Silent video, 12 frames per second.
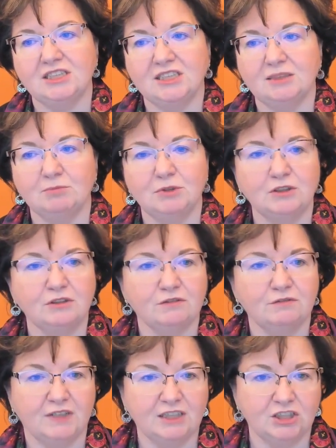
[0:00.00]
simple
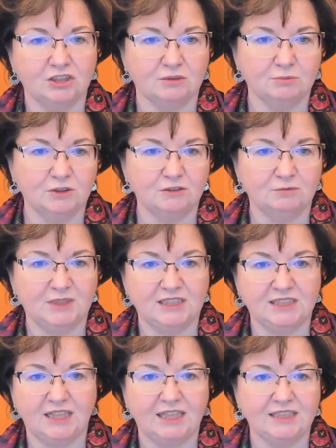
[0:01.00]
functional
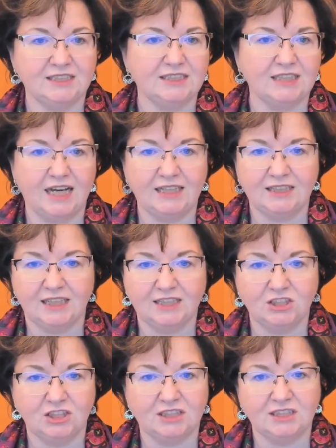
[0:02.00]
movements like side
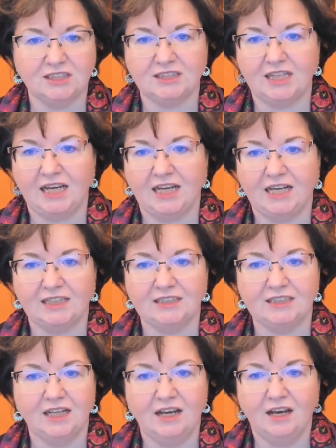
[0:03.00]
lunges and